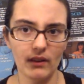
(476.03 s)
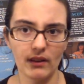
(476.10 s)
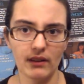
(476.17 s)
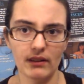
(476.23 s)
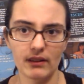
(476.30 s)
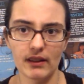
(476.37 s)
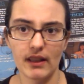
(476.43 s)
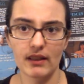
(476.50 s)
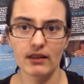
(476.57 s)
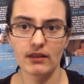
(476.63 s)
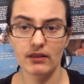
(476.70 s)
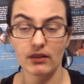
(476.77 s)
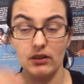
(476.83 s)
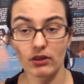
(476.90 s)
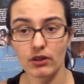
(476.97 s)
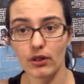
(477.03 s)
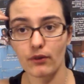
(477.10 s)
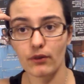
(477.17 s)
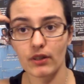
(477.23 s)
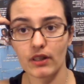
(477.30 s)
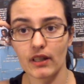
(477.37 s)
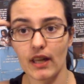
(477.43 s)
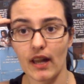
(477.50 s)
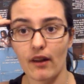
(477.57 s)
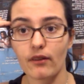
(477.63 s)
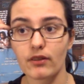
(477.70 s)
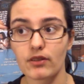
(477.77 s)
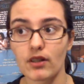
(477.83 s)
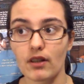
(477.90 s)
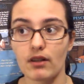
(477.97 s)
they looked over the account and
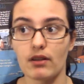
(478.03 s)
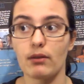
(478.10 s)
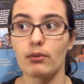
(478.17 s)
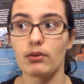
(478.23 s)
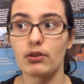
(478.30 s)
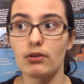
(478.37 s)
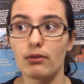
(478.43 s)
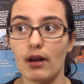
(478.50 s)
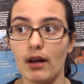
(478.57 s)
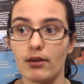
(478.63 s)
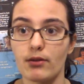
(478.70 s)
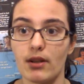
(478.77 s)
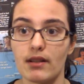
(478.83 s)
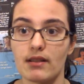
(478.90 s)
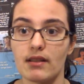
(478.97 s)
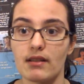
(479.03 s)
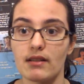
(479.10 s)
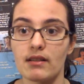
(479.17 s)
saw that there were two addresses,